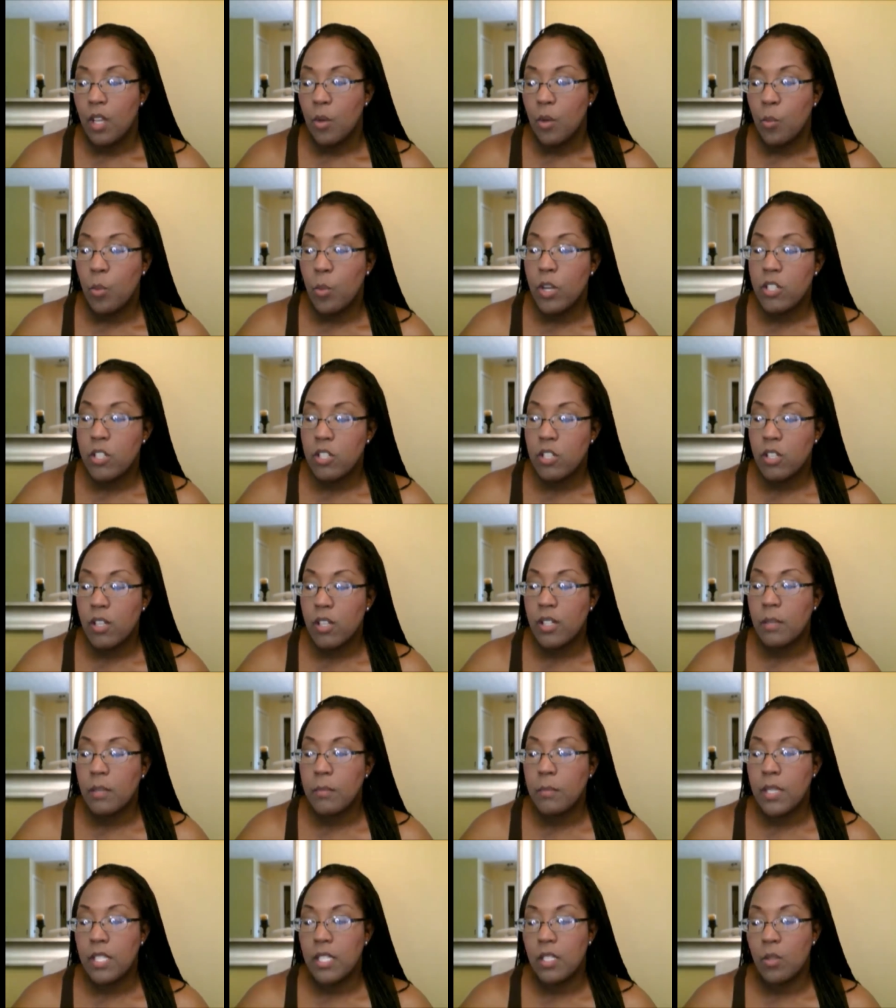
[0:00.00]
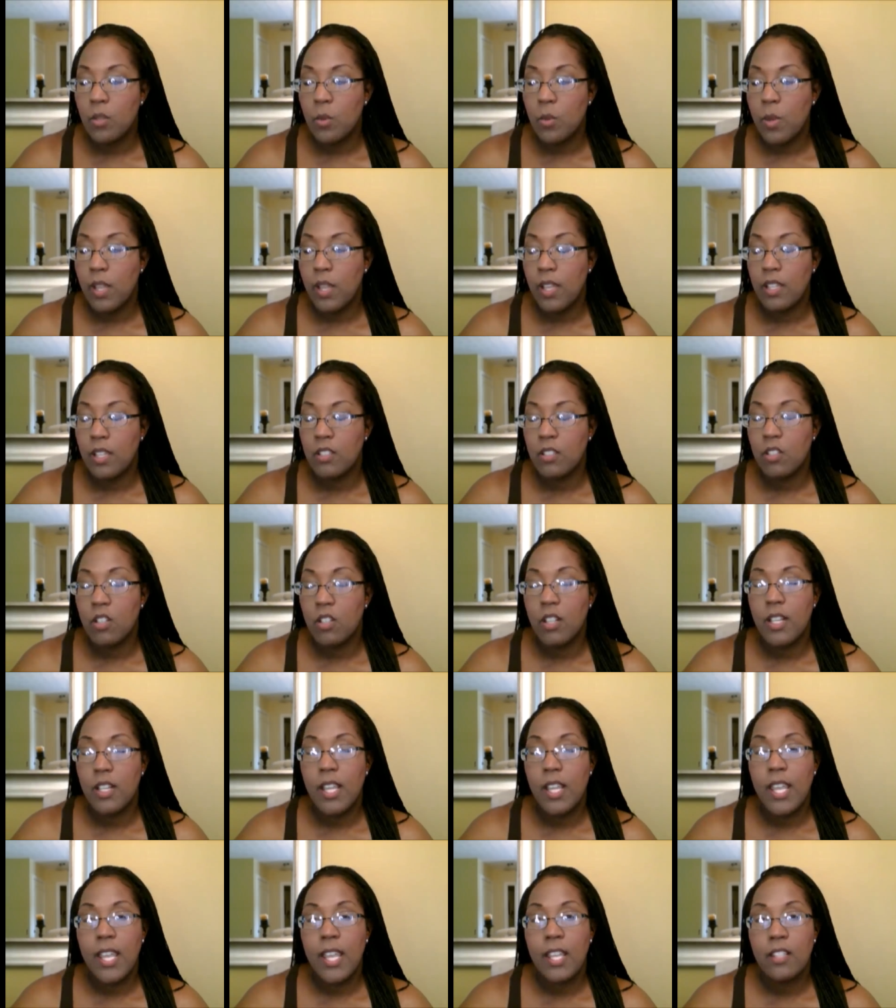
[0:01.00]
what you're going to be doing is you're going
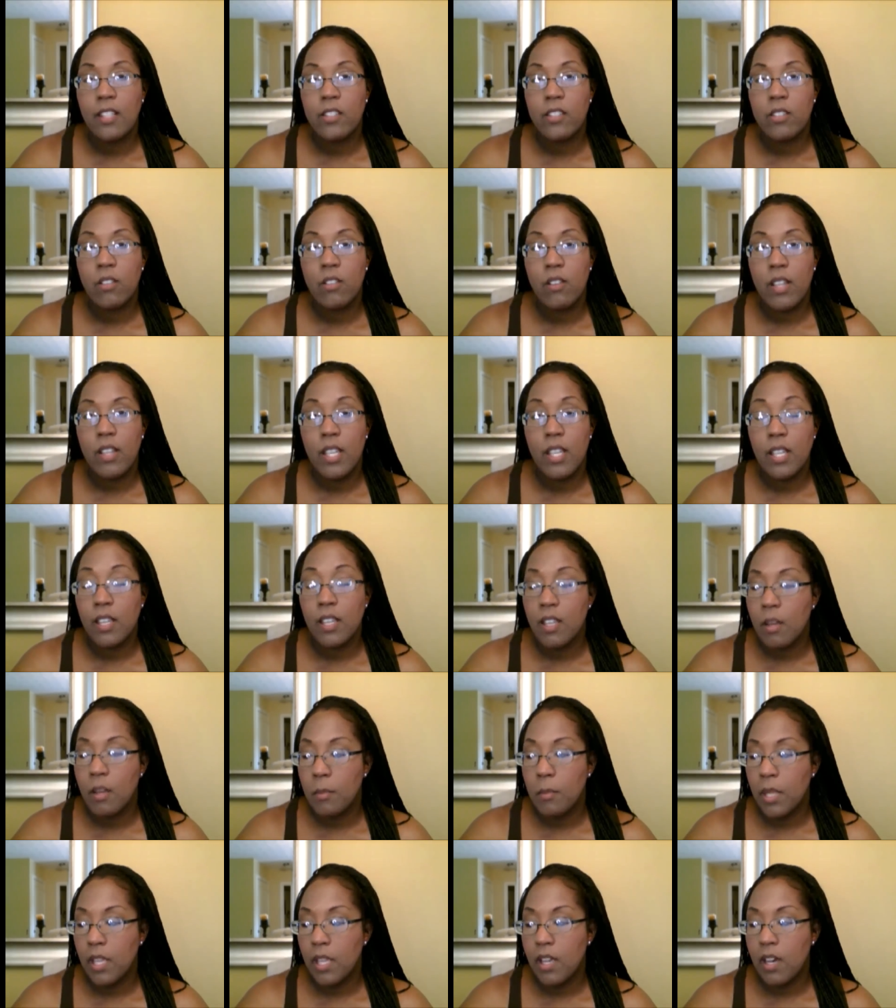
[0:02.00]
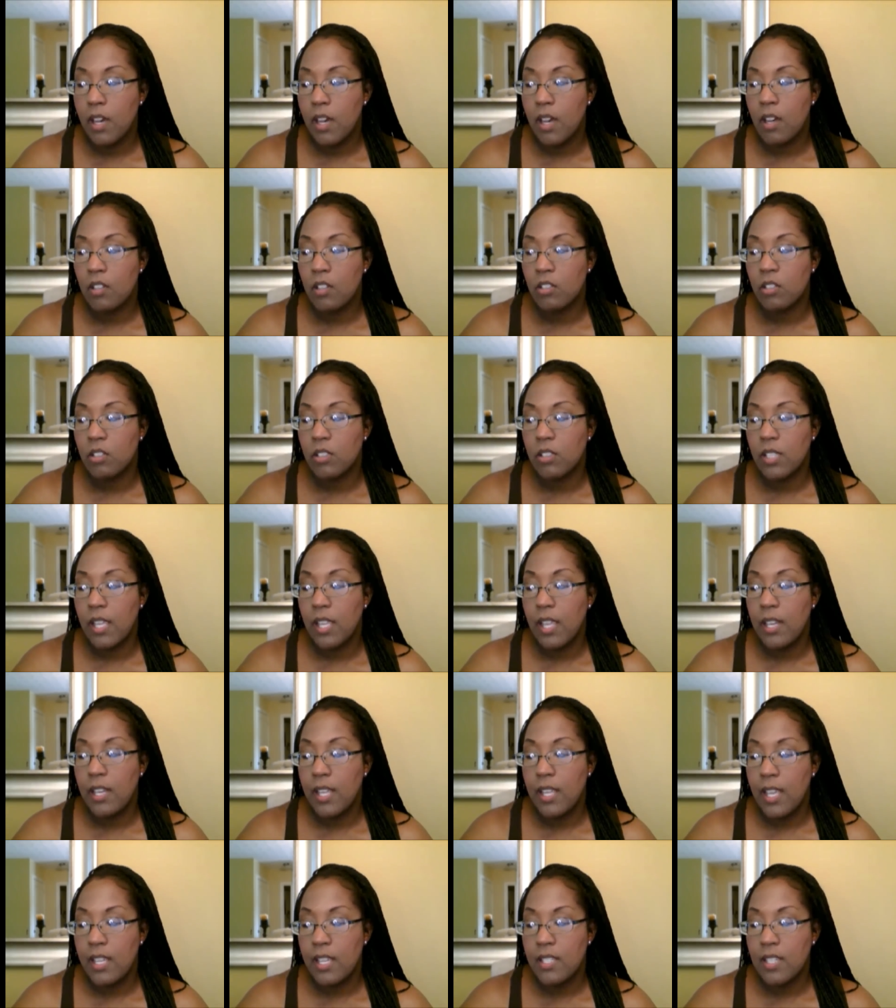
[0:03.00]
to answer incoming calls
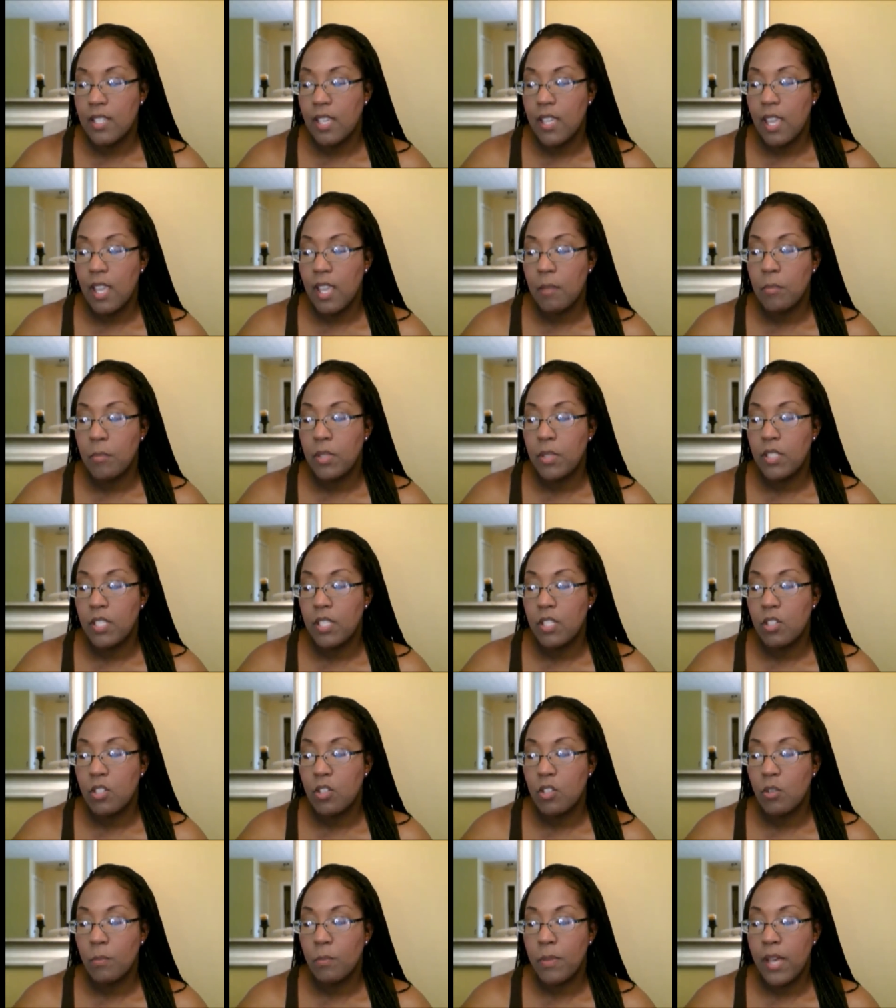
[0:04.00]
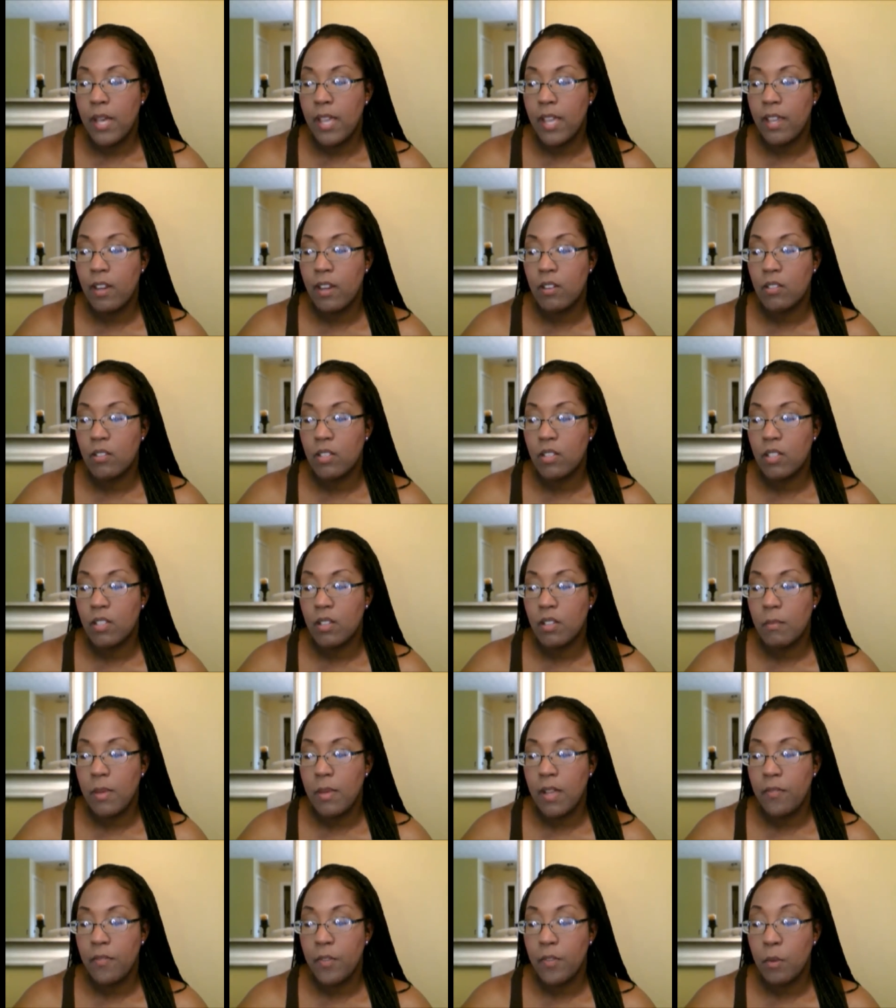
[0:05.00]
and educate potential buyers
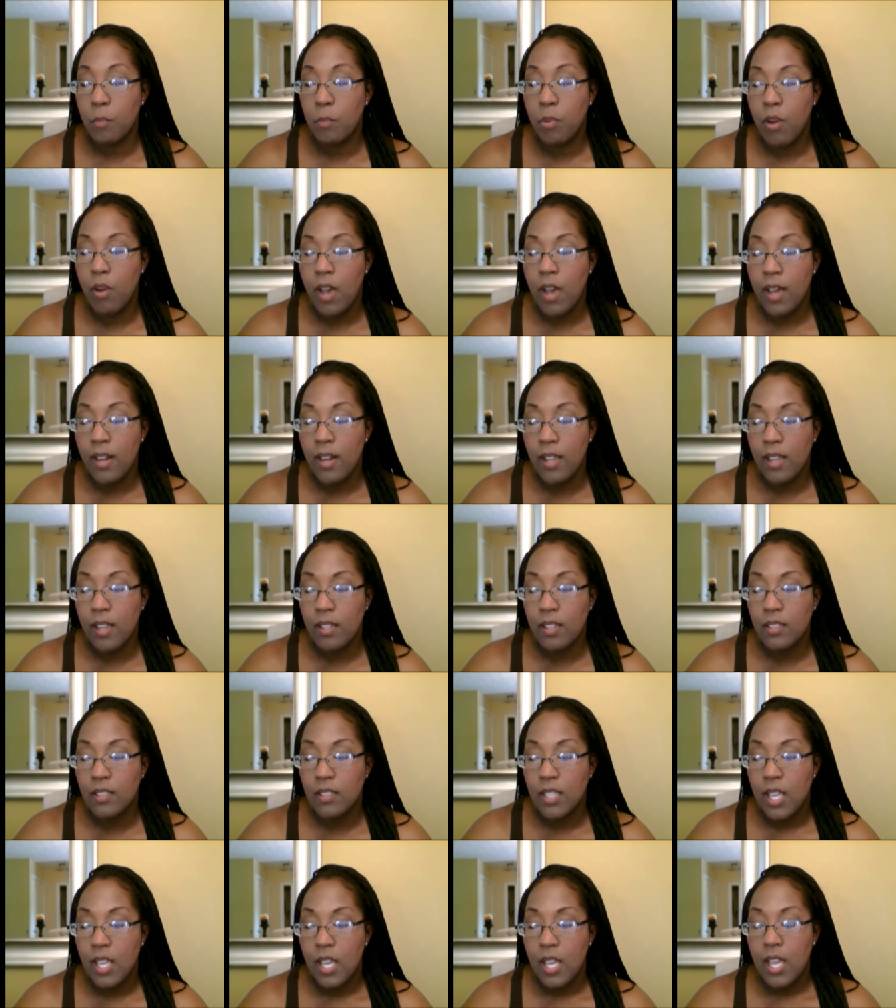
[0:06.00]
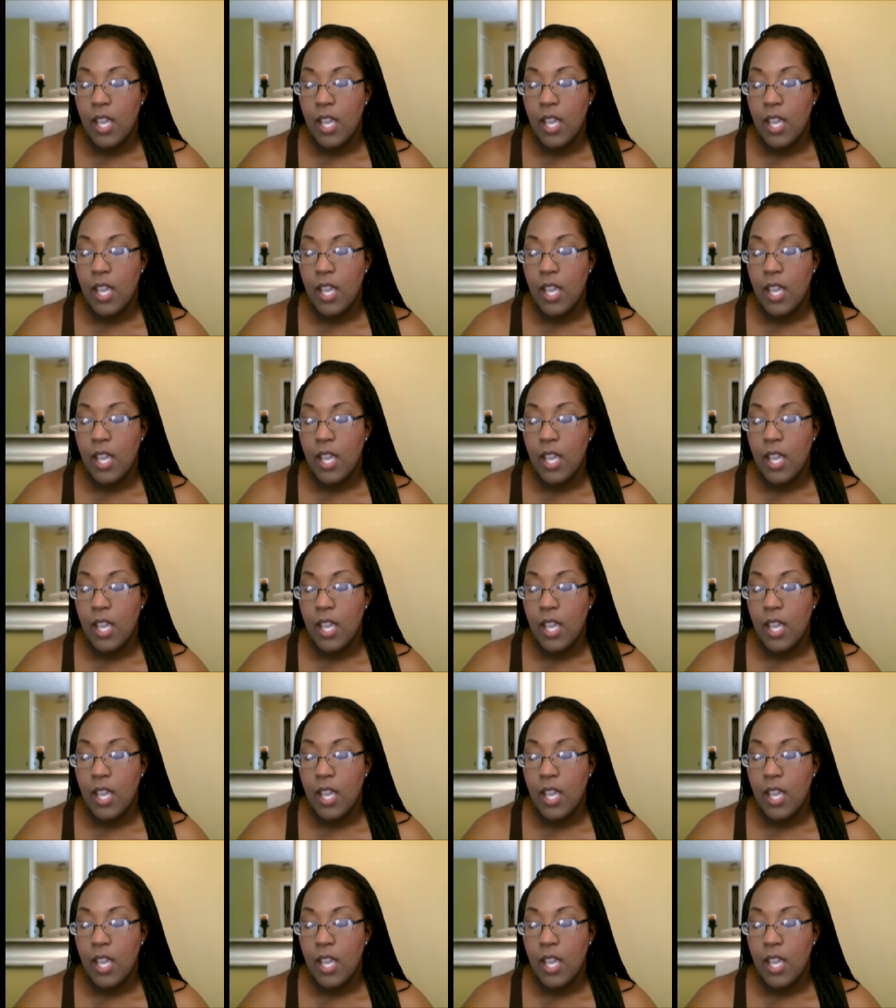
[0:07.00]
about their products